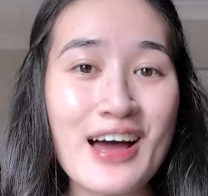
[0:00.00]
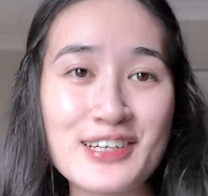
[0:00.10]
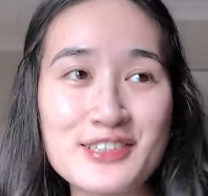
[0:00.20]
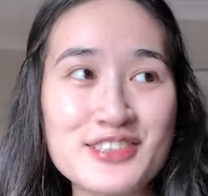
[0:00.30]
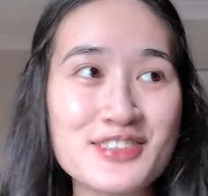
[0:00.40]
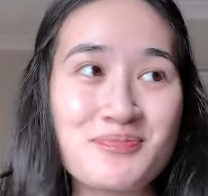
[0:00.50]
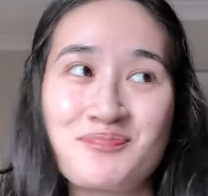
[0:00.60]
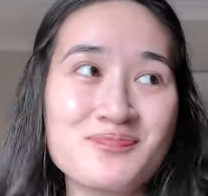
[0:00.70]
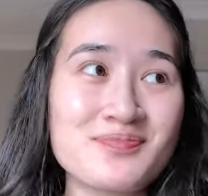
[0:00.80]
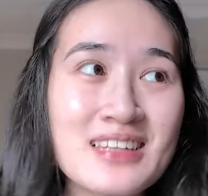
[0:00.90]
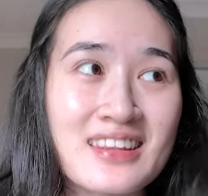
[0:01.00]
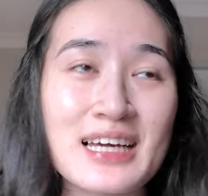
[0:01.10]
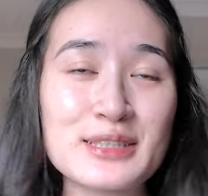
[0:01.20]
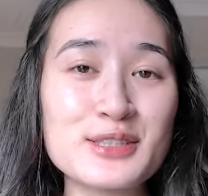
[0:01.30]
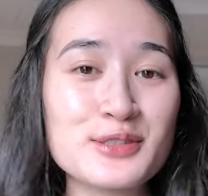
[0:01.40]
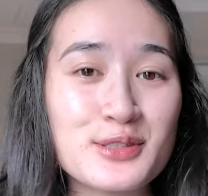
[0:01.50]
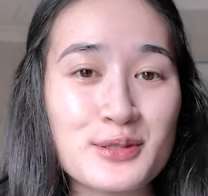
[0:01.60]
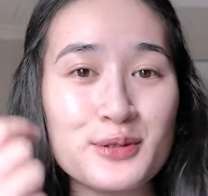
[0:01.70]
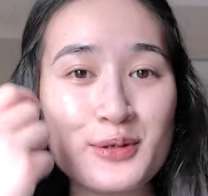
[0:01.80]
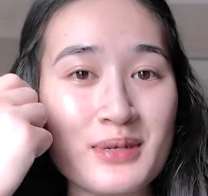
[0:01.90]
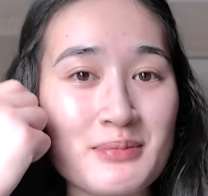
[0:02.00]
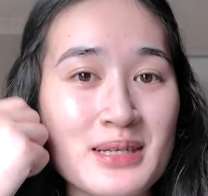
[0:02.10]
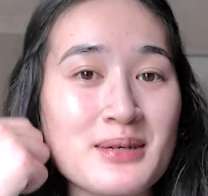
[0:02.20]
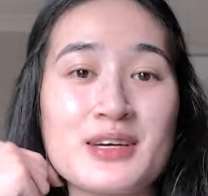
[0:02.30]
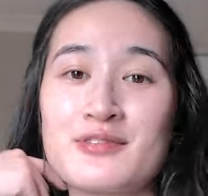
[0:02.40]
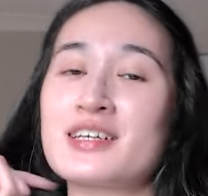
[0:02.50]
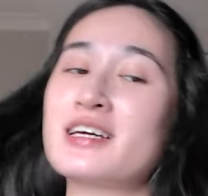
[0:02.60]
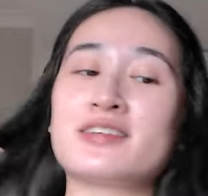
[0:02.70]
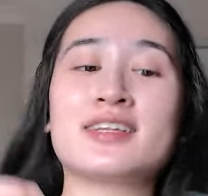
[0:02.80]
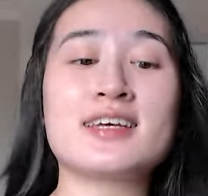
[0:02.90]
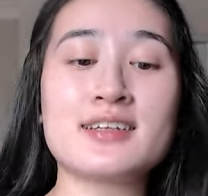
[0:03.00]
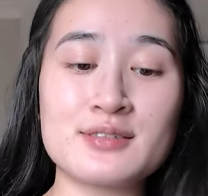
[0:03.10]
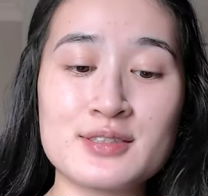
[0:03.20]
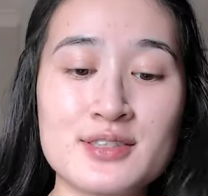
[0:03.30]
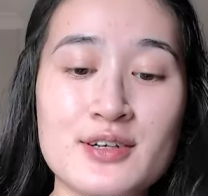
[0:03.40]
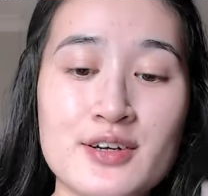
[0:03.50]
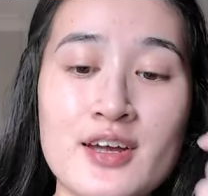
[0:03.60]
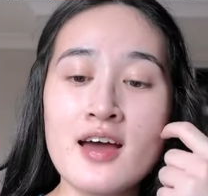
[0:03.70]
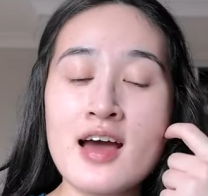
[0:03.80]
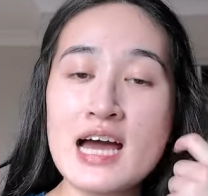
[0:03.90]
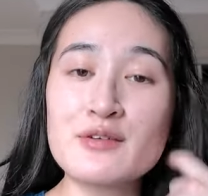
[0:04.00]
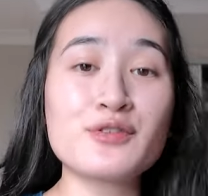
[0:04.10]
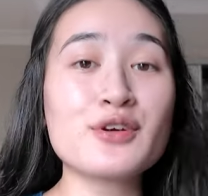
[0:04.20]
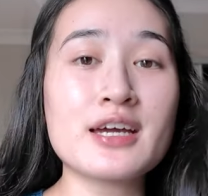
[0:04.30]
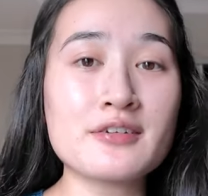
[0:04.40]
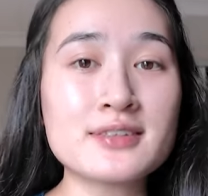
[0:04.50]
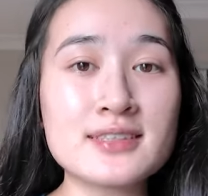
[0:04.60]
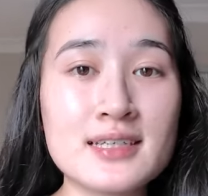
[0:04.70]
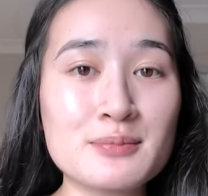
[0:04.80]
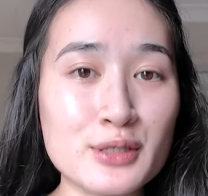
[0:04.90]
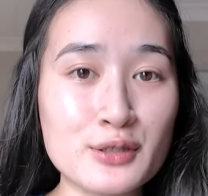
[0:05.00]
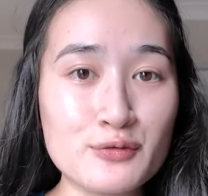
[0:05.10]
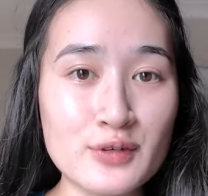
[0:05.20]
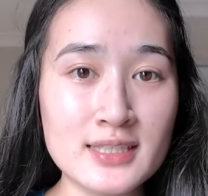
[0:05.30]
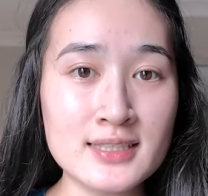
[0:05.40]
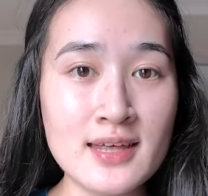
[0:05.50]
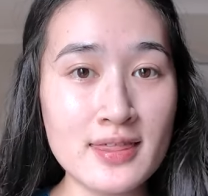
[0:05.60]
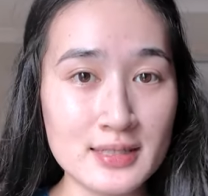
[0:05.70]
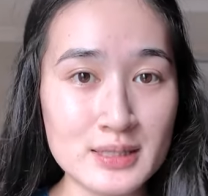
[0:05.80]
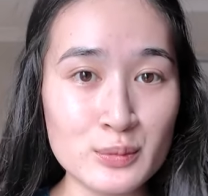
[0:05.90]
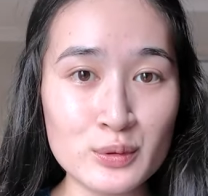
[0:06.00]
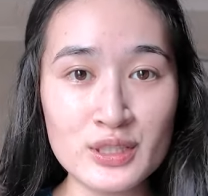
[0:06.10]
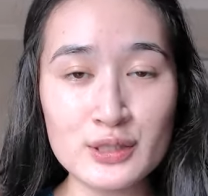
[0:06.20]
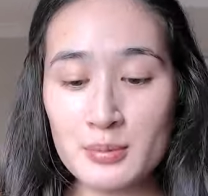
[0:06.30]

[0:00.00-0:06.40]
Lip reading: I just like to do my makeup every now and then, so I have a few errands that I'm gonna run this morning.